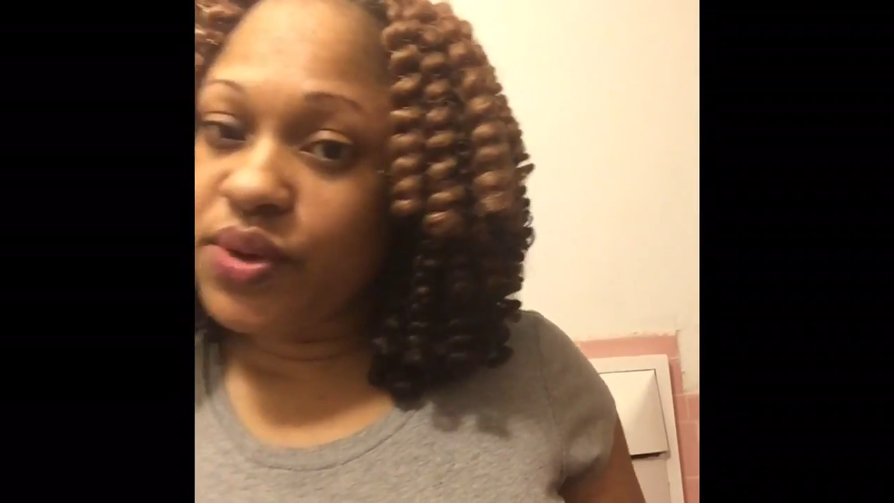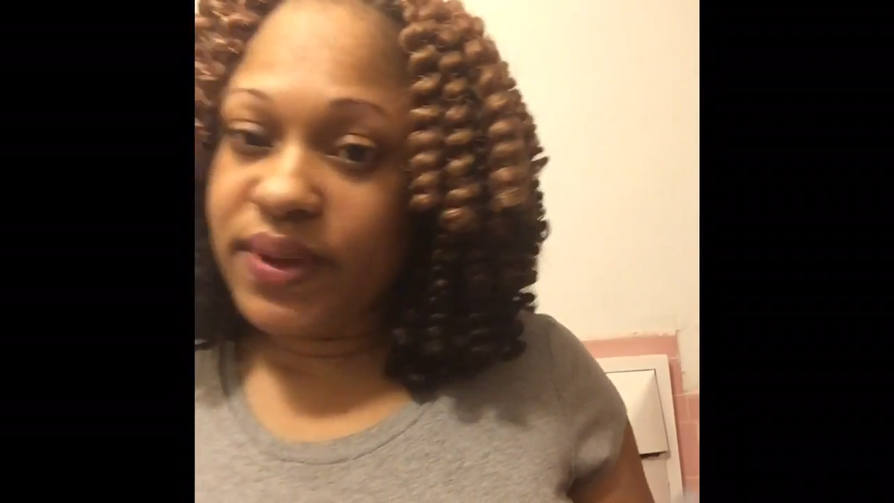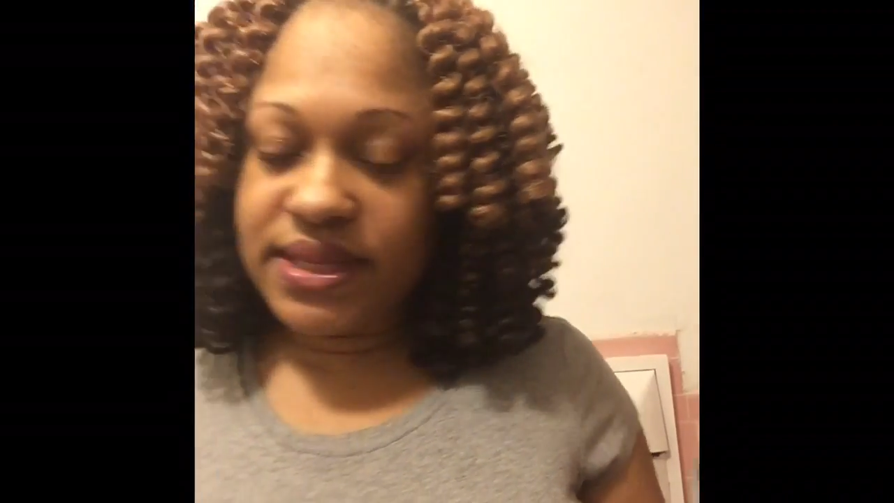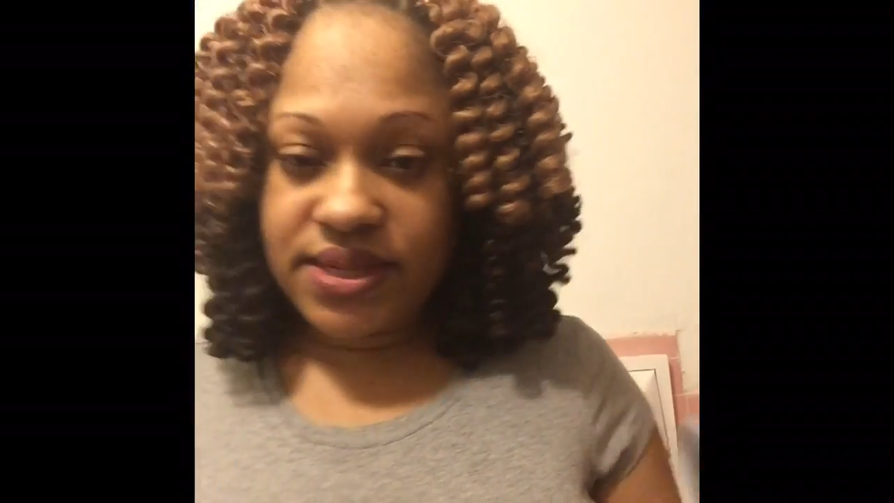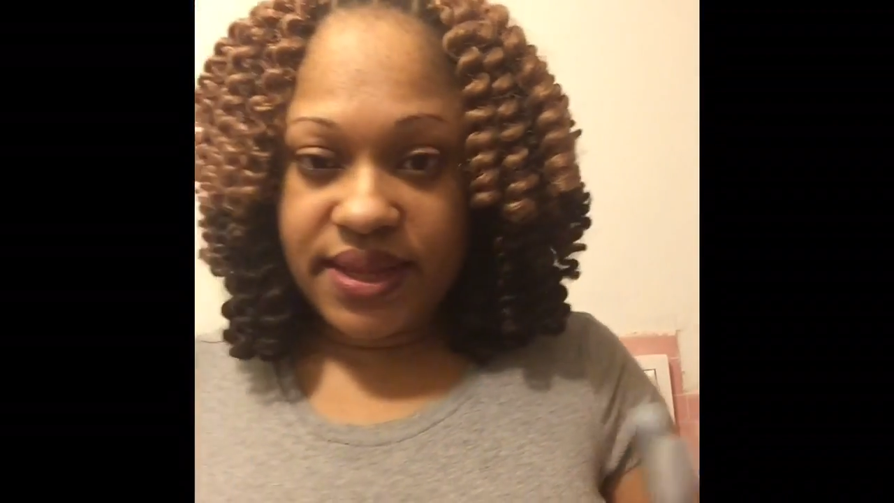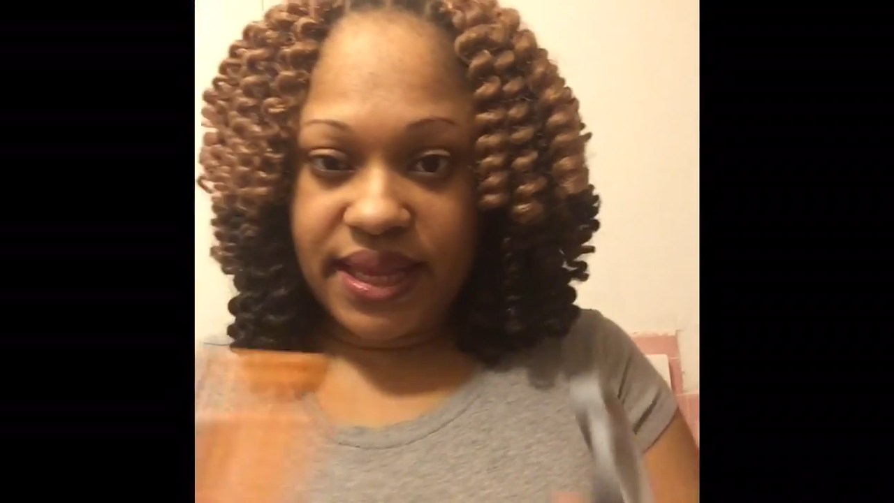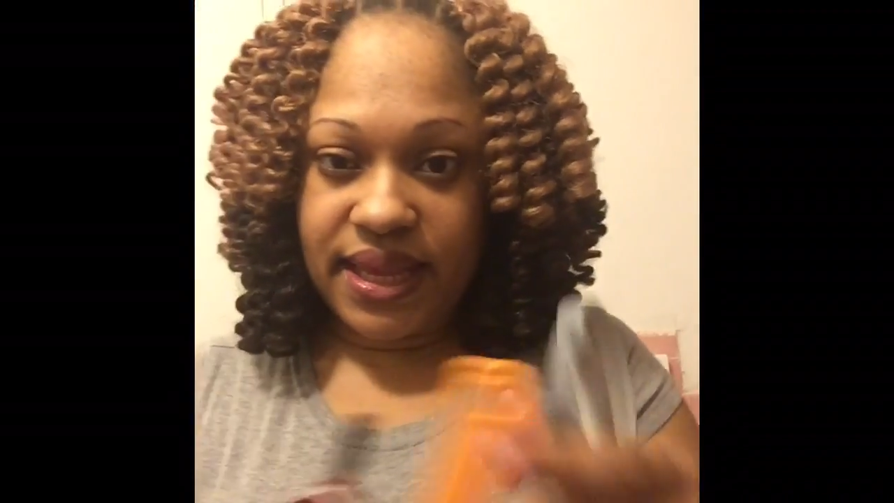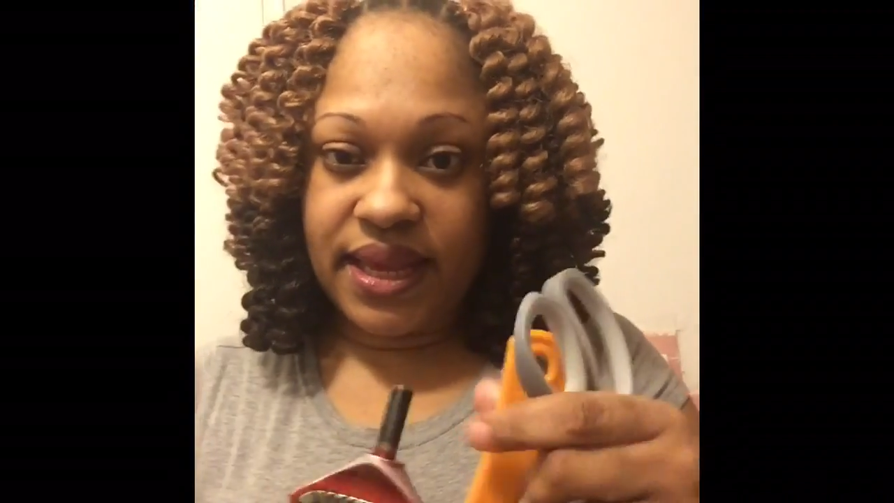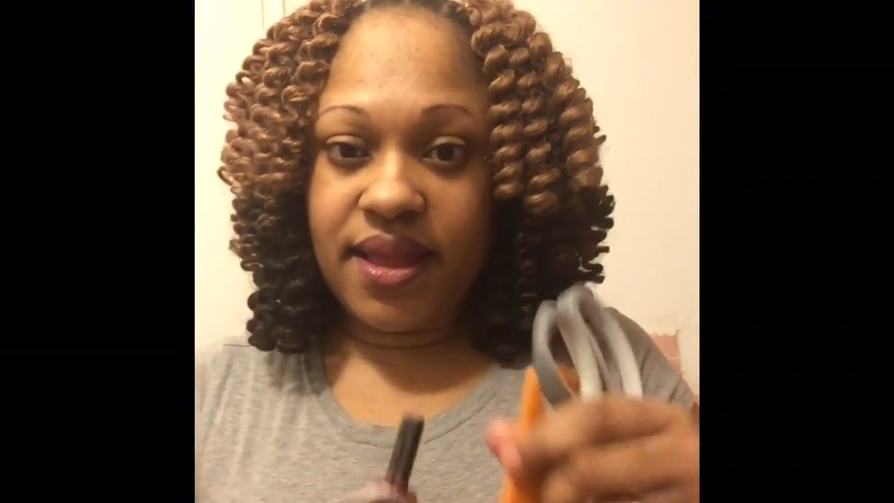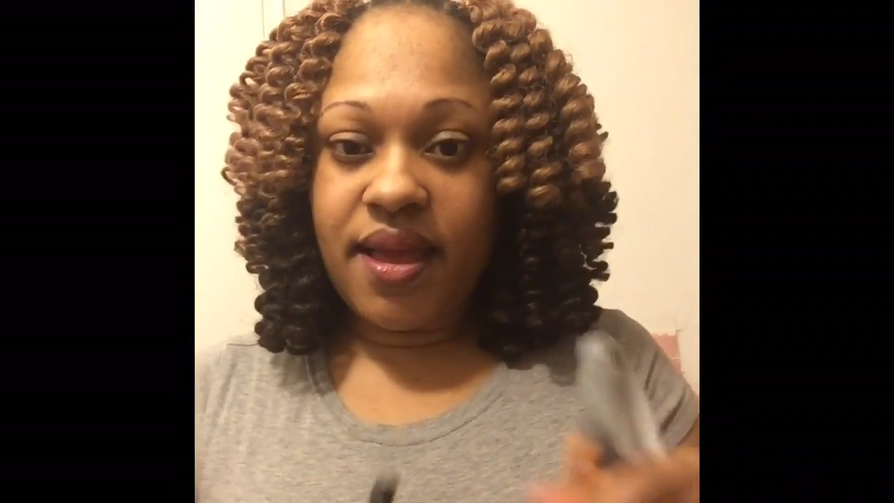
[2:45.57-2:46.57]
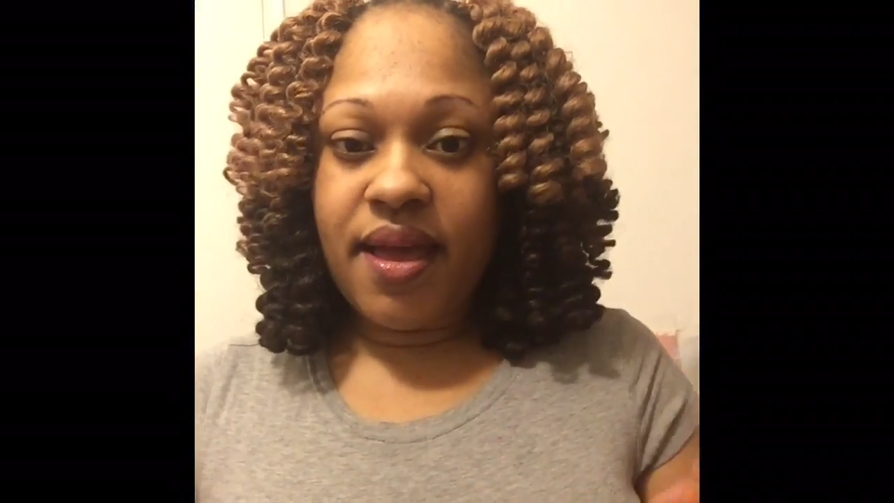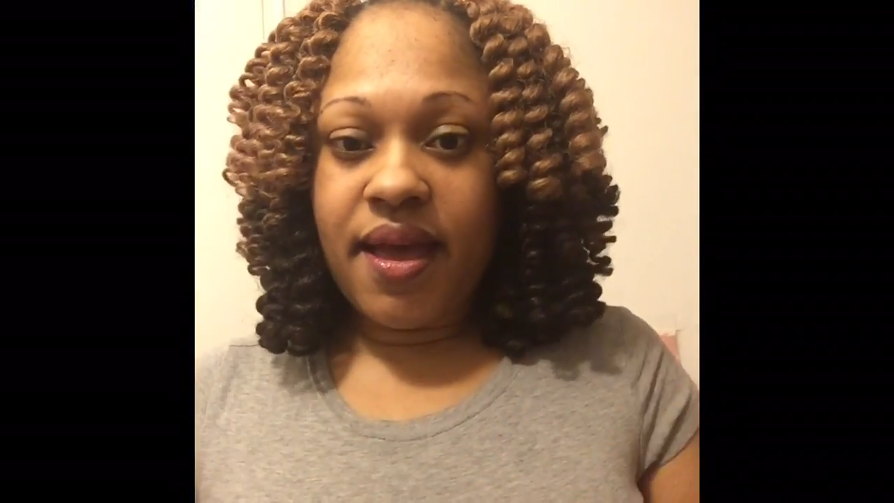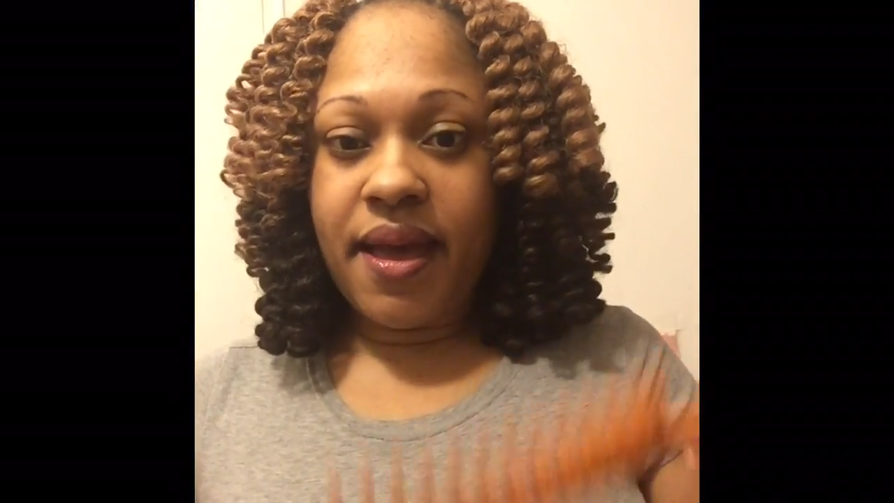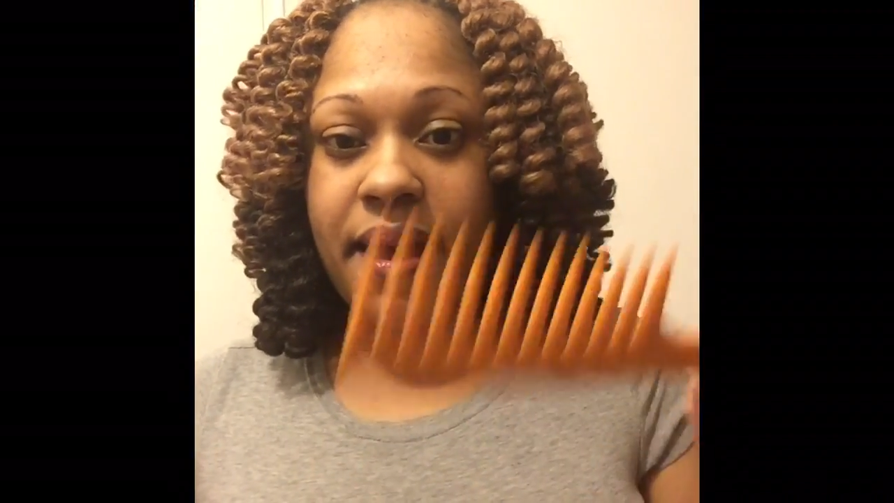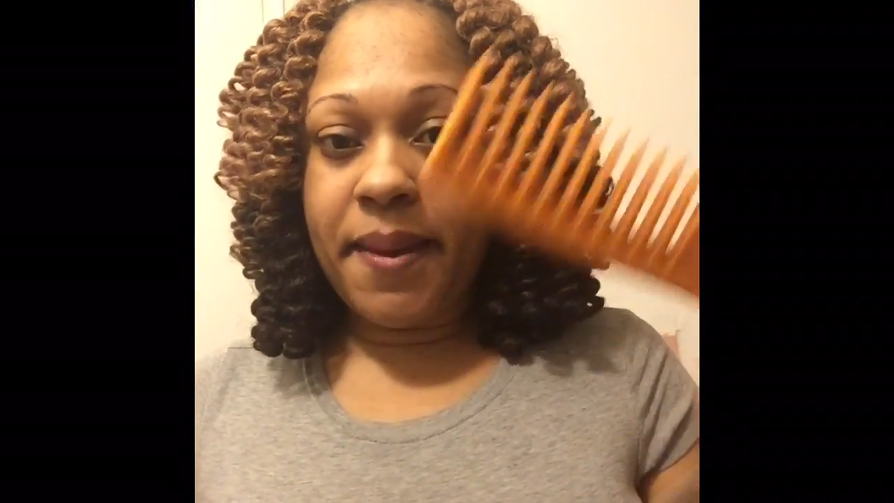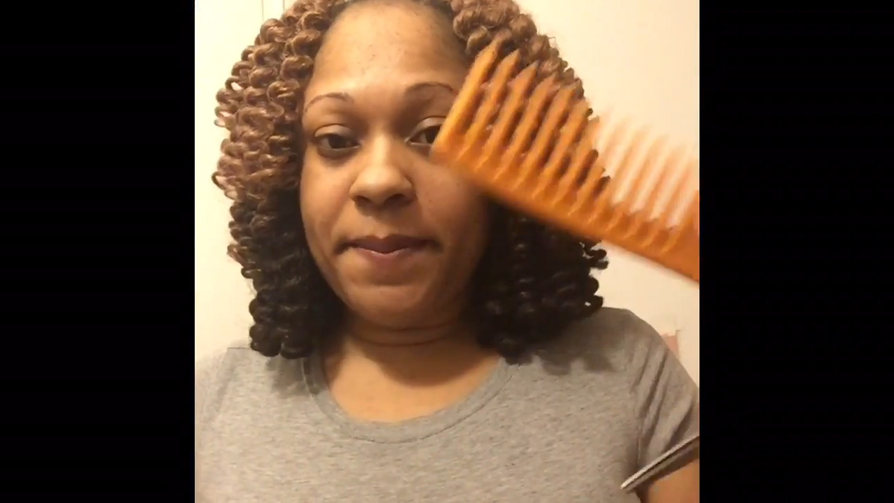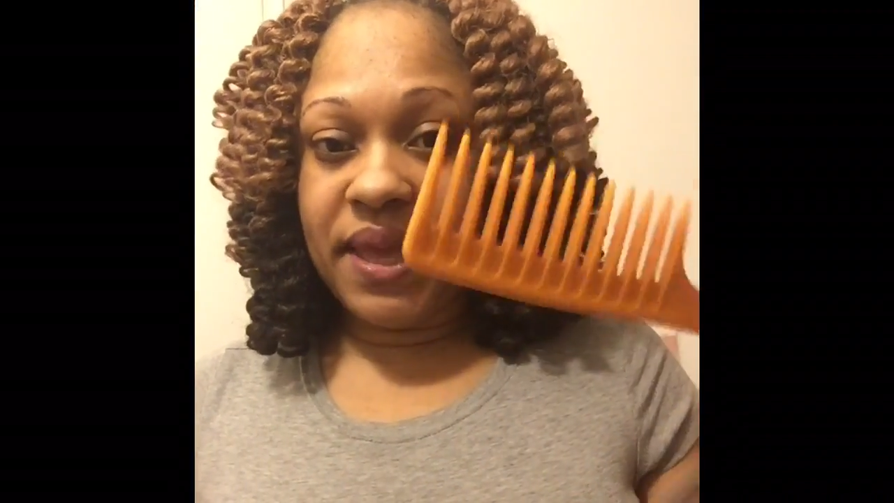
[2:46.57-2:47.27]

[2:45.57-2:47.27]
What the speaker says: going to need a